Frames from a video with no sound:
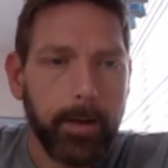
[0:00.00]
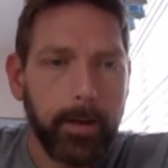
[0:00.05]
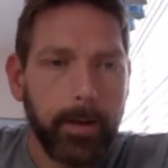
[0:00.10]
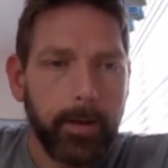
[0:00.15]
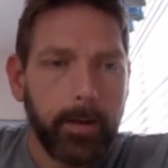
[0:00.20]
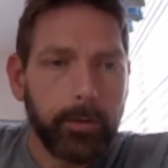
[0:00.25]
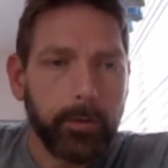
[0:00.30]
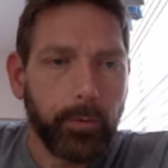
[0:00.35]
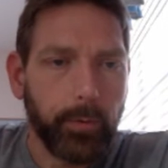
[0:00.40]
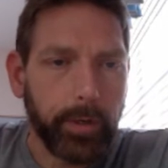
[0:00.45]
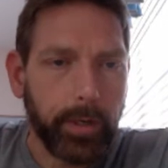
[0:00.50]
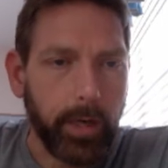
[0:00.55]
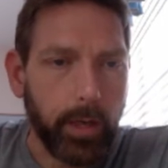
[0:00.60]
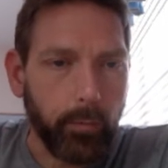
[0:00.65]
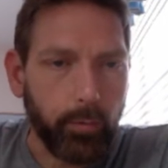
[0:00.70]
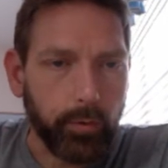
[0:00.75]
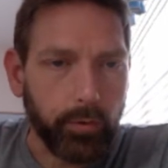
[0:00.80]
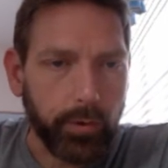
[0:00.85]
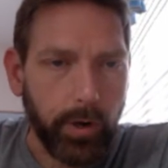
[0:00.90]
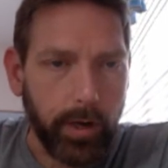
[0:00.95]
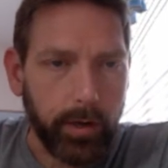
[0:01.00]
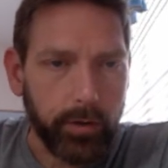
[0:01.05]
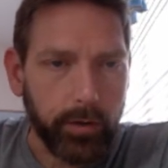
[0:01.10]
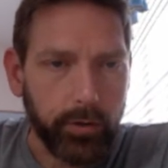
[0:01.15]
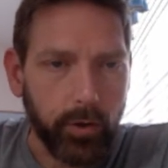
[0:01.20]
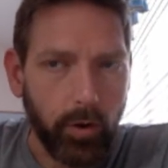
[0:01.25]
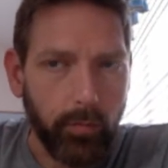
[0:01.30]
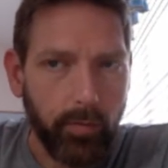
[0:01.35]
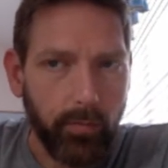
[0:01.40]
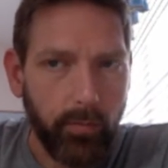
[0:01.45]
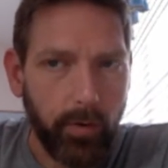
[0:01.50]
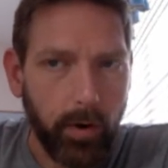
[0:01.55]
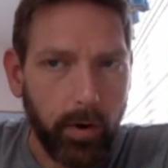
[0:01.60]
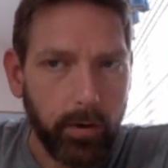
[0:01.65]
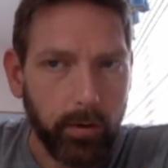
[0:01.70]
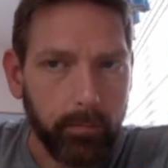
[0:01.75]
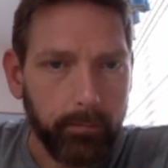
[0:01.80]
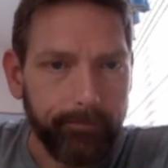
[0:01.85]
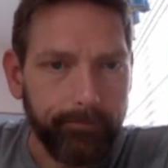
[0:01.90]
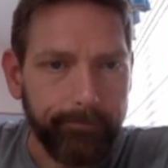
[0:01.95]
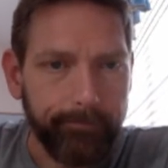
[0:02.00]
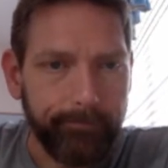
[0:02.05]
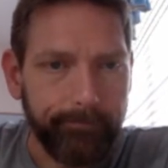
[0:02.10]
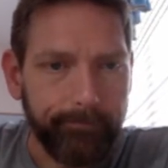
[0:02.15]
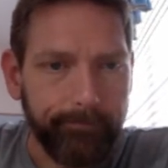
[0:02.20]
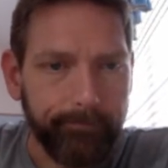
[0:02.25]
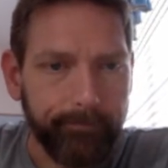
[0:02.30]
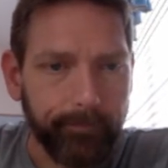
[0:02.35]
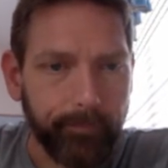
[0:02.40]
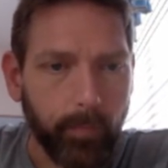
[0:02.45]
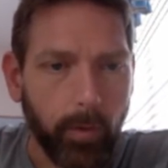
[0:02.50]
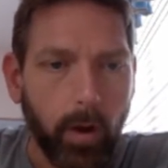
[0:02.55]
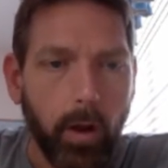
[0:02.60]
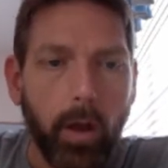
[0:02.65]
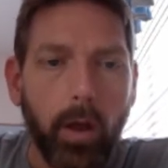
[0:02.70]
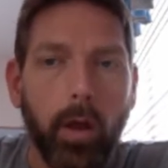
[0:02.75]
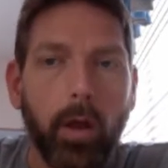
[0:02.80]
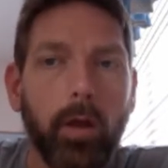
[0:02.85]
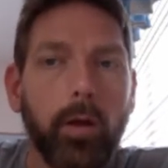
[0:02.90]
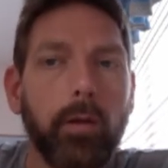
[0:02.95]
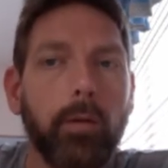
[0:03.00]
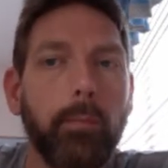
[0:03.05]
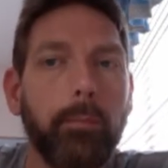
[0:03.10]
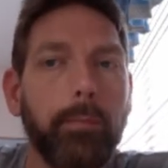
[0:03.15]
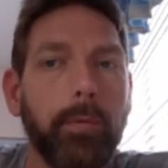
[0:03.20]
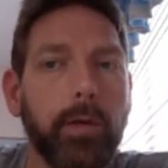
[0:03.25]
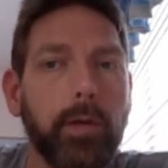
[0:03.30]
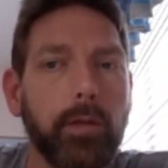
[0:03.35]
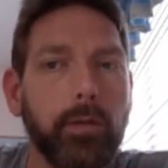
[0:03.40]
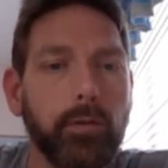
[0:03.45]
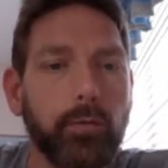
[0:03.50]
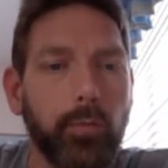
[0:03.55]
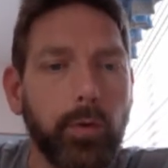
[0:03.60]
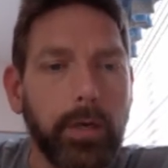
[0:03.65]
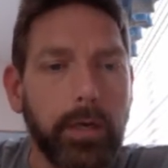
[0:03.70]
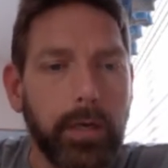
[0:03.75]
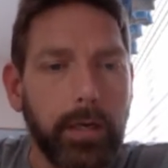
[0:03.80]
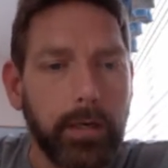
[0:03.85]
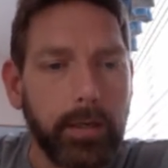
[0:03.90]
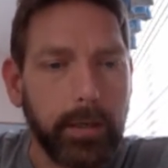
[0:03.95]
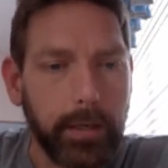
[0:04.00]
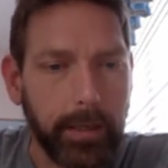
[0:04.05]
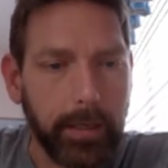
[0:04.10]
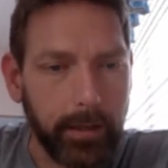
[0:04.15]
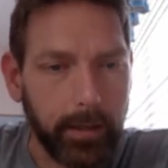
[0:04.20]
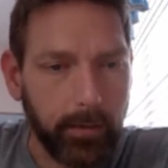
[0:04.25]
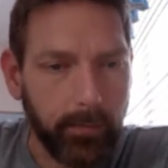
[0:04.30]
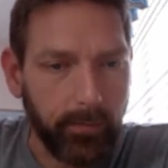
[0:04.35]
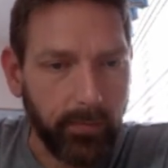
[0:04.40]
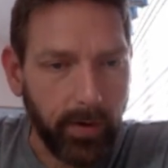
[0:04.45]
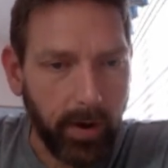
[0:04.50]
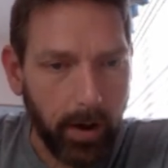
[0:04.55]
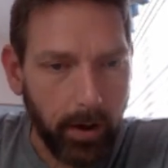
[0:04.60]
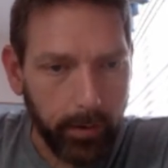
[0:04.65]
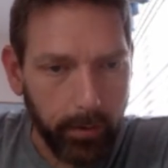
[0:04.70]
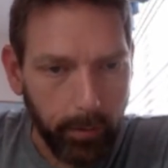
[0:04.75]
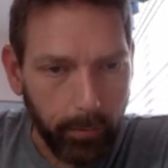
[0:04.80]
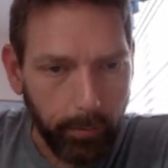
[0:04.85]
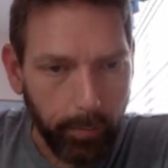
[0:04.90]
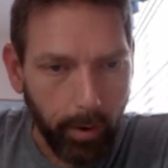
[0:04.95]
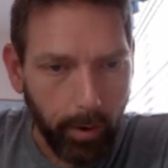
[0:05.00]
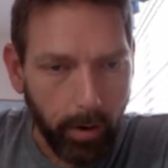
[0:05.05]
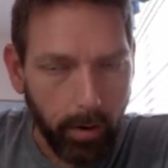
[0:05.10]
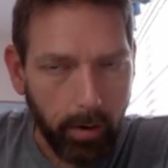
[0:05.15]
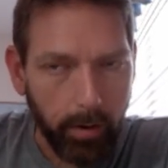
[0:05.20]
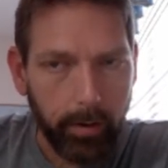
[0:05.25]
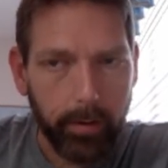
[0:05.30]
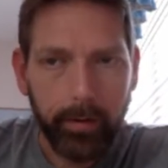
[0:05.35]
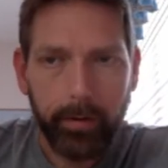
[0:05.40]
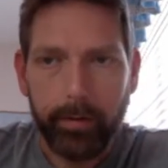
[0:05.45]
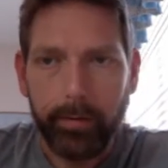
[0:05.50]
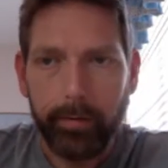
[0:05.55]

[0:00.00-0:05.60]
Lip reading: So again, we're trying to solve for volume. Means we need to get the volume part